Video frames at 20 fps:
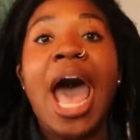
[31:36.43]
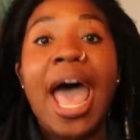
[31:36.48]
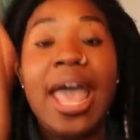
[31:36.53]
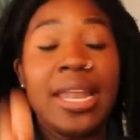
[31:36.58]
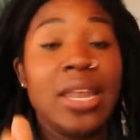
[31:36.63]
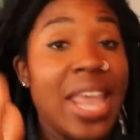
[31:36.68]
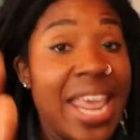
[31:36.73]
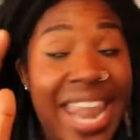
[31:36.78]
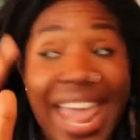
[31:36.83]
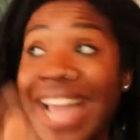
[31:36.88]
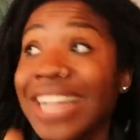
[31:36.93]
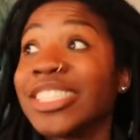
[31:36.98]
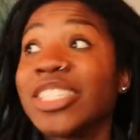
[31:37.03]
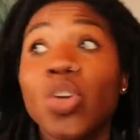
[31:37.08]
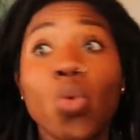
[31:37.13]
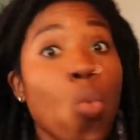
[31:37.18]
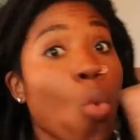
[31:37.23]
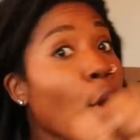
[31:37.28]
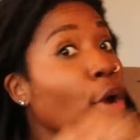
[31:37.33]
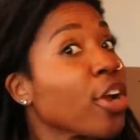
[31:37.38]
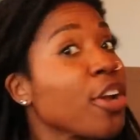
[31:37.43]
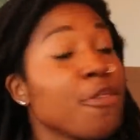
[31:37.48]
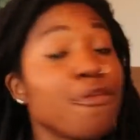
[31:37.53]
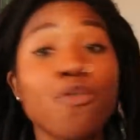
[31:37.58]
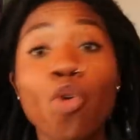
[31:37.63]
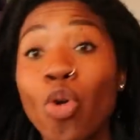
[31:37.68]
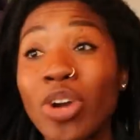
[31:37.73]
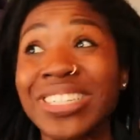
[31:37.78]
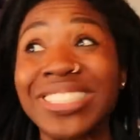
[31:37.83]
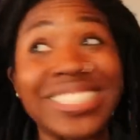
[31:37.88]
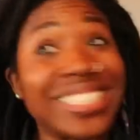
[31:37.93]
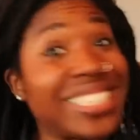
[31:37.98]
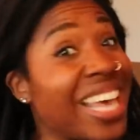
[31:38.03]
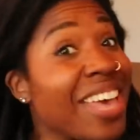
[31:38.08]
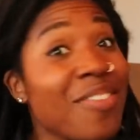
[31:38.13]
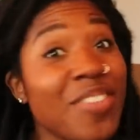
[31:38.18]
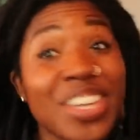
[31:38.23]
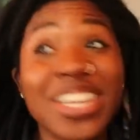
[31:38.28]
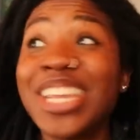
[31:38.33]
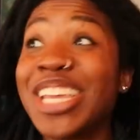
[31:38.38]
and actually working for a
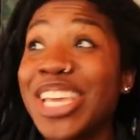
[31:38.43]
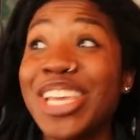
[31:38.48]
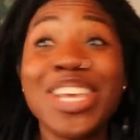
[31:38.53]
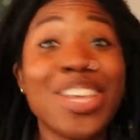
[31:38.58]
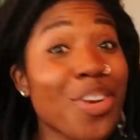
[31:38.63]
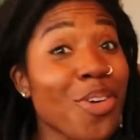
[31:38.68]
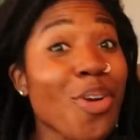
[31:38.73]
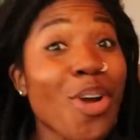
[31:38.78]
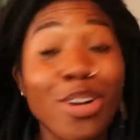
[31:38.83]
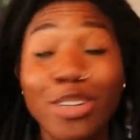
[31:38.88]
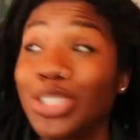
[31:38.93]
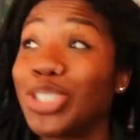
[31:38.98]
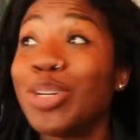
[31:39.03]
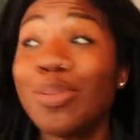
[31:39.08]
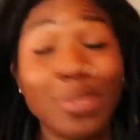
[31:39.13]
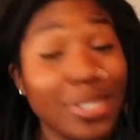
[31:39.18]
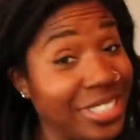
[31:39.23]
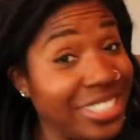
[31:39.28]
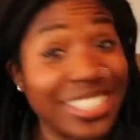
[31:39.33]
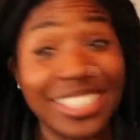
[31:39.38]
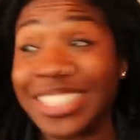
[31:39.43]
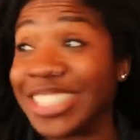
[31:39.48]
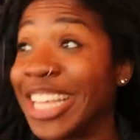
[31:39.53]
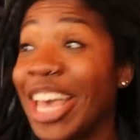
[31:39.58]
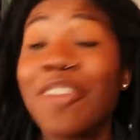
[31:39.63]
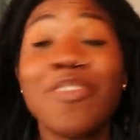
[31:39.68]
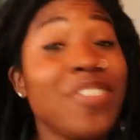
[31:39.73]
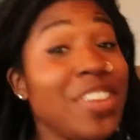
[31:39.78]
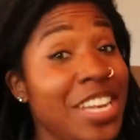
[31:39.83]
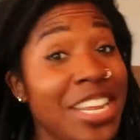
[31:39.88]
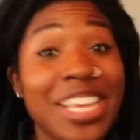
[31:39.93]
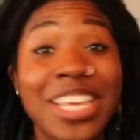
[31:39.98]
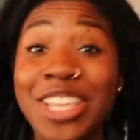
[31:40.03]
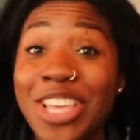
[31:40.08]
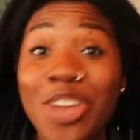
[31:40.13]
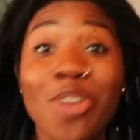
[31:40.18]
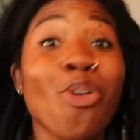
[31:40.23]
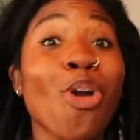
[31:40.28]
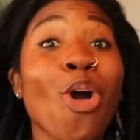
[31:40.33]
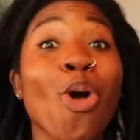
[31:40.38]
70-year-old, she was a
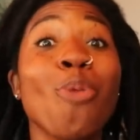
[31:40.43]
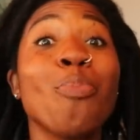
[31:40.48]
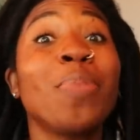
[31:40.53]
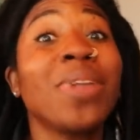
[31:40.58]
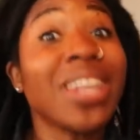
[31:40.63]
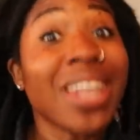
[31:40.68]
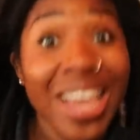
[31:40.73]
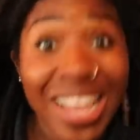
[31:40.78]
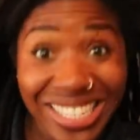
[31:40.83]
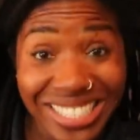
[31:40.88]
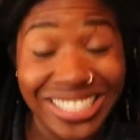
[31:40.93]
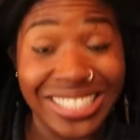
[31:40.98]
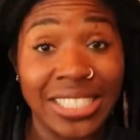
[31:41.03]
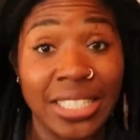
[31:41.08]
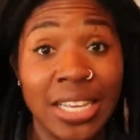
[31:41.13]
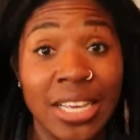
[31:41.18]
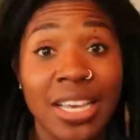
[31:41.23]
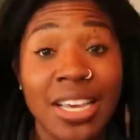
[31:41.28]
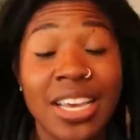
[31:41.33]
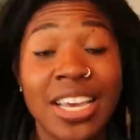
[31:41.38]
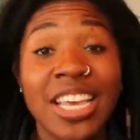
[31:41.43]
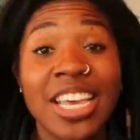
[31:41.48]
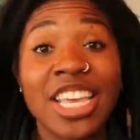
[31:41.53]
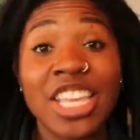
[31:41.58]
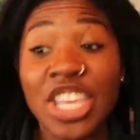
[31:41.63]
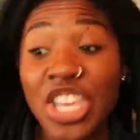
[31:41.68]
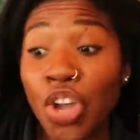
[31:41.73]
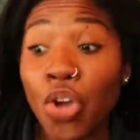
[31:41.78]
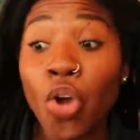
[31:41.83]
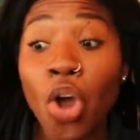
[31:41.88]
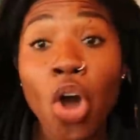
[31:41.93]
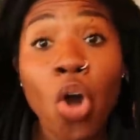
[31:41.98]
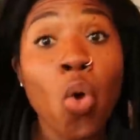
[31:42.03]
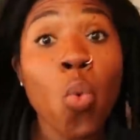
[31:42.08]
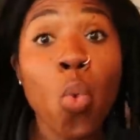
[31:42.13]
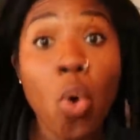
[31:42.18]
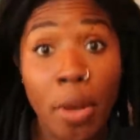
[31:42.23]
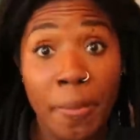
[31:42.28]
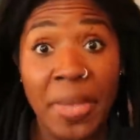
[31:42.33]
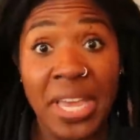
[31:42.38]
70-year-old plus year
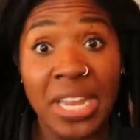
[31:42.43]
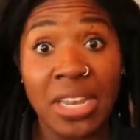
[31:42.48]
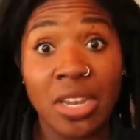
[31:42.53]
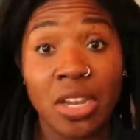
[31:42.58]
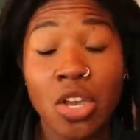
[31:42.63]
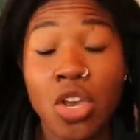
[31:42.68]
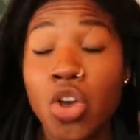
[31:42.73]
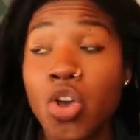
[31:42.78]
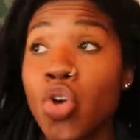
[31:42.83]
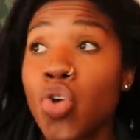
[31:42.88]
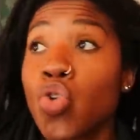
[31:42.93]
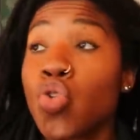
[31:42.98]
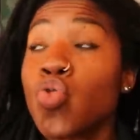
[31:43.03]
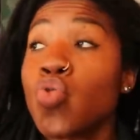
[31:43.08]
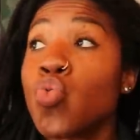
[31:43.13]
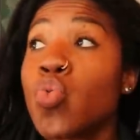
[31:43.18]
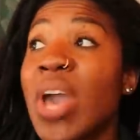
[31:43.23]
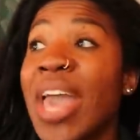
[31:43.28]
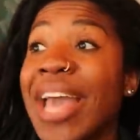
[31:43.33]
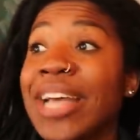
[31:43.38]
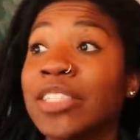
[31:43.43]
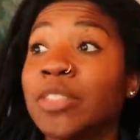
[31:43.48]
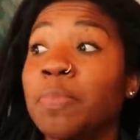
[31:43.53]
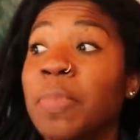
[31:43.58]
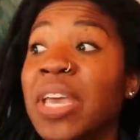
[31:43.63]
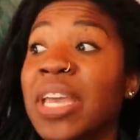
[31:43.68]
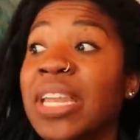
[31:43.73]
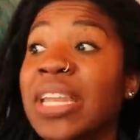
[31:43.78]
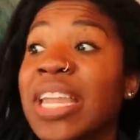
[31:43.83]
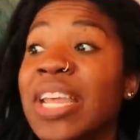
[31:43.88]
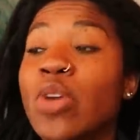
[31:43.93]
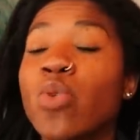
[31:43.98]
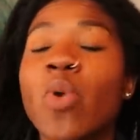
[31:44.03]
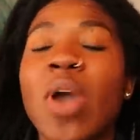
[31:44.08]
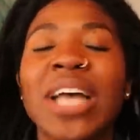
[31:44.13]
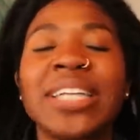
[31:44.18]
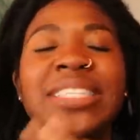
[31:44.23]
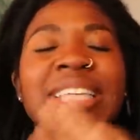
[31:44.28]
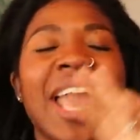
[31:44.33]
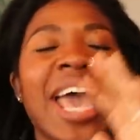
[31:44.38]
old woman who has
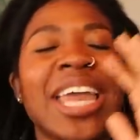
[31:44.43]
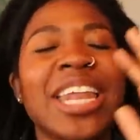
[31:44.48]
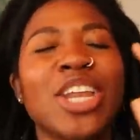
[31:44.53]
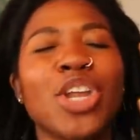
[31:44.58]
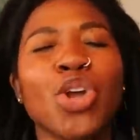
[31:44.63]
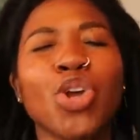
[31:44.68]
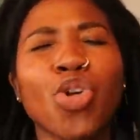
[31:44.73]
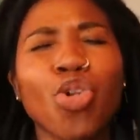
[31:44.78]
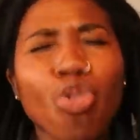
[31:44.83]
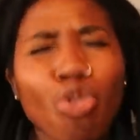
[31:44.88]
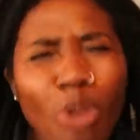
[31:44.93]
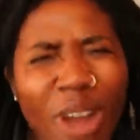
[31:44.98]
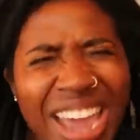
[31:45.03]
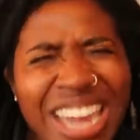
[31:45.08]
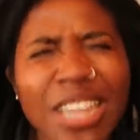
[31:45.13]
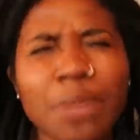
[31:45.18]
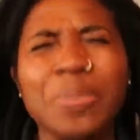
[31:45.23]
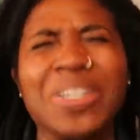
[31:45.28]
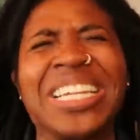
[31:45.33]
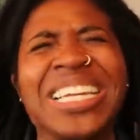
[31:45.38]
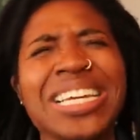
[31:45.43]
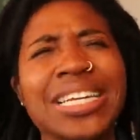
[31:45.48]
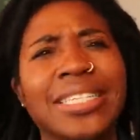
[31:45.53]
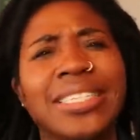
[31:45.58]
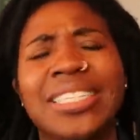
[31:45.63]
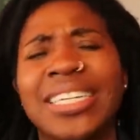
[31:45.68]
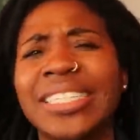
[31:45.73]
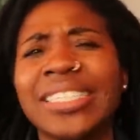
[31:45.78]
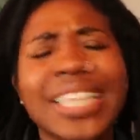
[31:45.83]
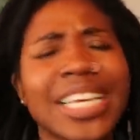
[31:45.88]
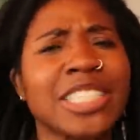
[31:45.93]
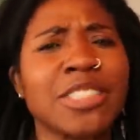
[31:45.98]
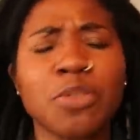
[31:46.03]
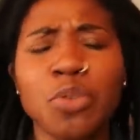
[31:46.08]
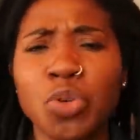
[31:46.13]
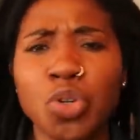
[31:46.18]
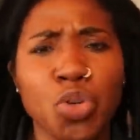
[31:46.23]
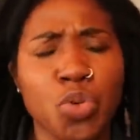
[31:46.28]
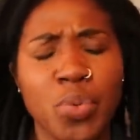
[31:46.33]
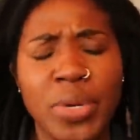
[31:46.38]
had an incredibly
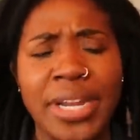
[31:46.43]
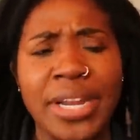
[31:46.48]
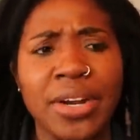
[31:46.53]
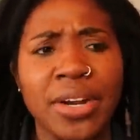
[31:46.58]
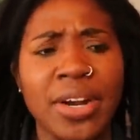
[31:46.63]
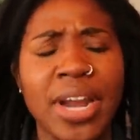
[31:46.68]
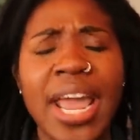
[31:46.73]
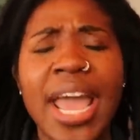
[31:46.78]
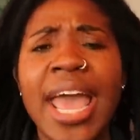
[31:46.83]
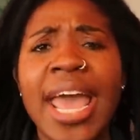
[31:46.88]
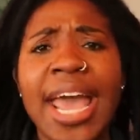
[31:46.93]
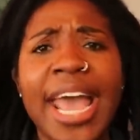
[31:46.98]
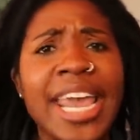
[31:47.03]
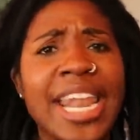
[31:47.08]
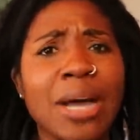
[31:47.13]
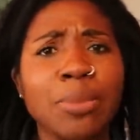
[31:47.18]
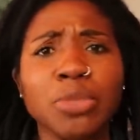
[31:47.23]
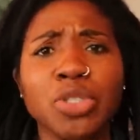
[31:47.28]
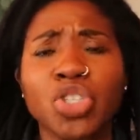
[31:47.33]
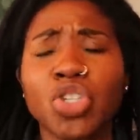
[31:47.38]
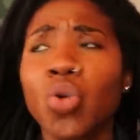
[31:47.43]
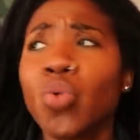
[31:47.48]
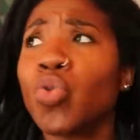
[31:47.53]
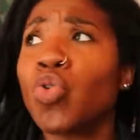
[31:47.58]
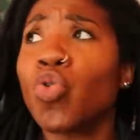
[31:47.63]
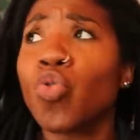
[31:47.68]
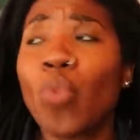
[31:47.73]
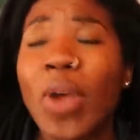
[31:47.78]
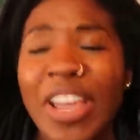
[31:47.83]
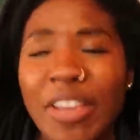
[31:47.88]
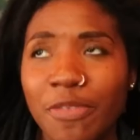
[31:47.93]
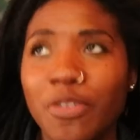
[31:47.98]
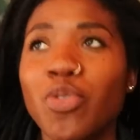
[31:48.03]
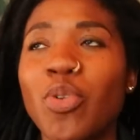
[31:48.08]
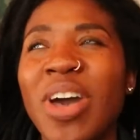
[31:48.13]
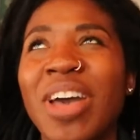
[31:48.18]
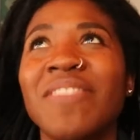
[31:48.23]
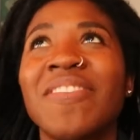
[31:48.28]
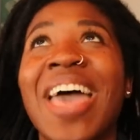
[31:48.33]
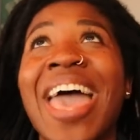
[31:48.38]
successful career. And I'm so
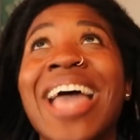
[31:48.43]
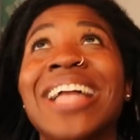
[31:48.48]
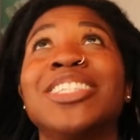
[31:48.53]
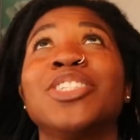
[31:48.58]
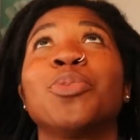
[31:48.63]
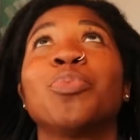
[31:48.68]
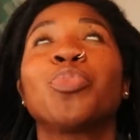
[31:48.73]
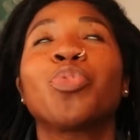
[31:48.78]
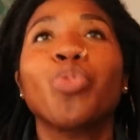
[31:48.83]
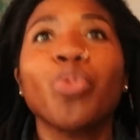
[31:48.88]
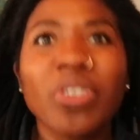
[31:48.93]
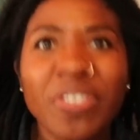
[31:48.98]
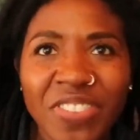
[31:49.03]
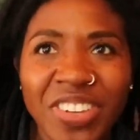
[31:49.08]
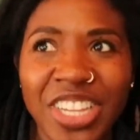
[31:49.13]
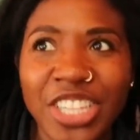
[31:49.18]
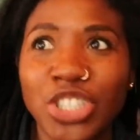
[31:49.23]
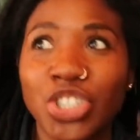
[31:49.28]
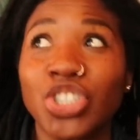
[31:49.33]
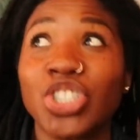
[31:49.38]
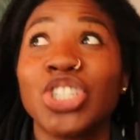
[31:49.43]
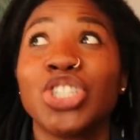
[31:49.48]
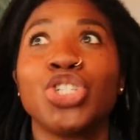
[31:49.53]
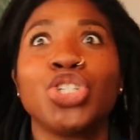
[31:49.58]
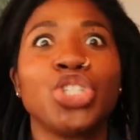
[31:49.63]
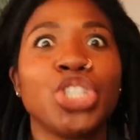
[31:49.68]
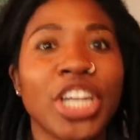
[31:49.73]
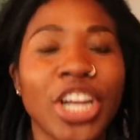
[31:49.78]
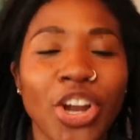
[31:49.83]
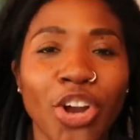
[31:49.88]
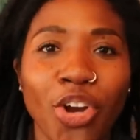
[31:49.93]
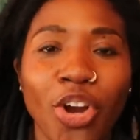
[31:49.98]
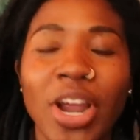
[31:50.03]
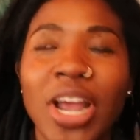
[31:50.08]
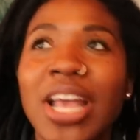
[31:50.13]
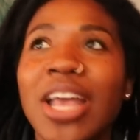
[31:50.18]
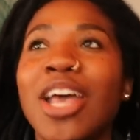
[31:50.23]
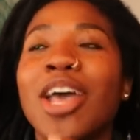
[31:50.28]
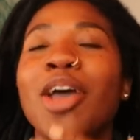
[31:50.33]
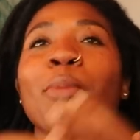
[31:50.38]
grateful, have had the privilege to share
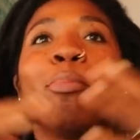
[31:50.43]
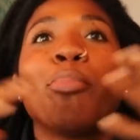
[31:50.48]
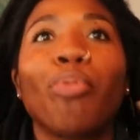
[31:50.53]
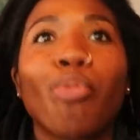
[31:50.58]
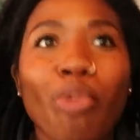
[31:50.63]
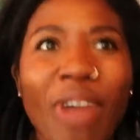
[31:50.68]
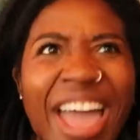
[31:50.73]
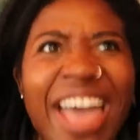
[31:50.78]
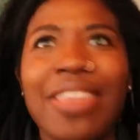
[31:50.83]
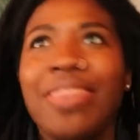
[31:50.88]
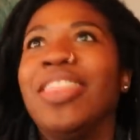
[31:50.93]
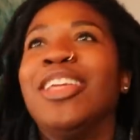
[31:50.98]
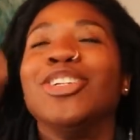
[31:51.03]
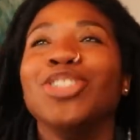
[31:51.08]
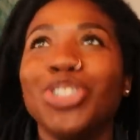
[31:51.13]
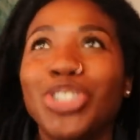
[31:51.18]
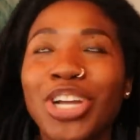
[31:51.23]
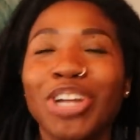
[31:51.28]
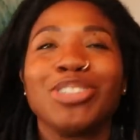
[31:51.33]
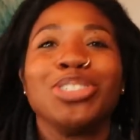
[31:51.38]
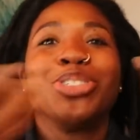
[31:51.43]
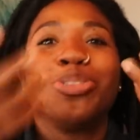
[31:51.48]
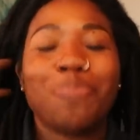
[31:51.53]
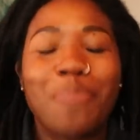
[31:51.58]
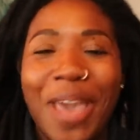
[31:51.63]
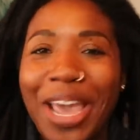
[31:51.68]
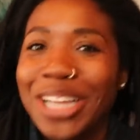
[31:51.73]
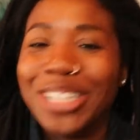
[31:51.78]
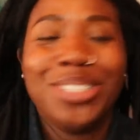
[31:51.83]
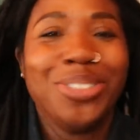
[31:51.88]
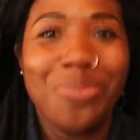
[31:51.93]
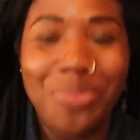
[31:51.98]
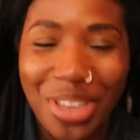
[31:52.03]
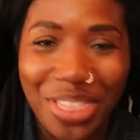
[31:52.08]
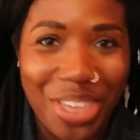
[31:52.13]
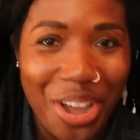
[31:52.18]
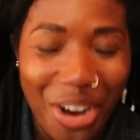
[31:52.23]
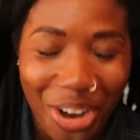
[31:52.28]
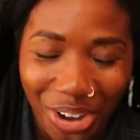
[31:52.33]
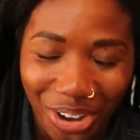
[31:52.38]
breath and share space
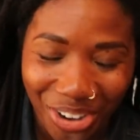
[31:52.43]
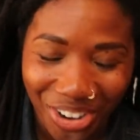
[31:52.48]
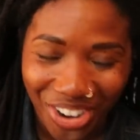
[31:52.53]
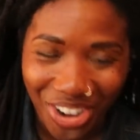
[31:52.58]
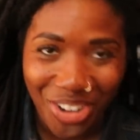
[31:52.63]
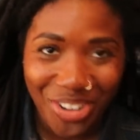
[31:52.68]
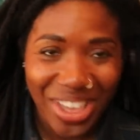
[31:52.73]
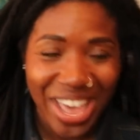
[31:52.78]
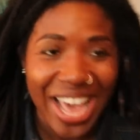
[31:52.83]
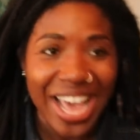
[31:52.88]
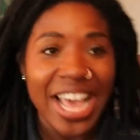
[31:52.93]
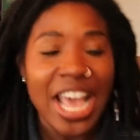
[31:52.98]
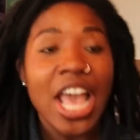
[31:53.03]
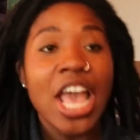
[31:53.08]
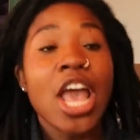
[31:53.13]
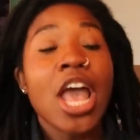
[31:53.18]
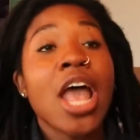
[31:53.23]
with her, okay?